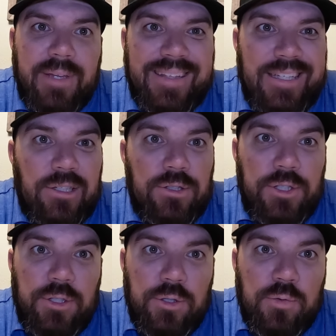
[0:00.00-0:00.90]
legal to
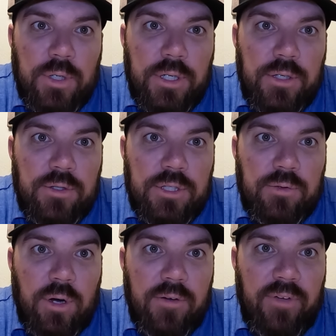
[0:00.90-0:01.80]
use, we're going to use it to
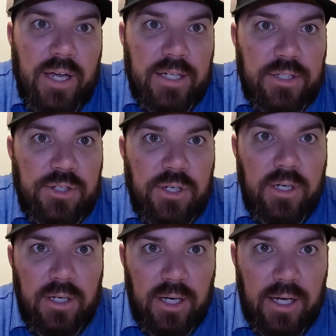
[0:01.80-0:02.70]
our advantage.
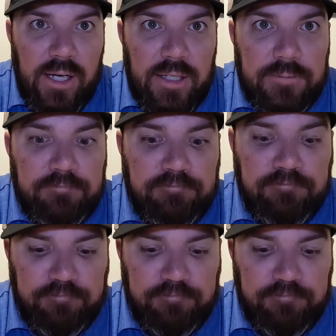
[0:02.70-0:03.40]
Um,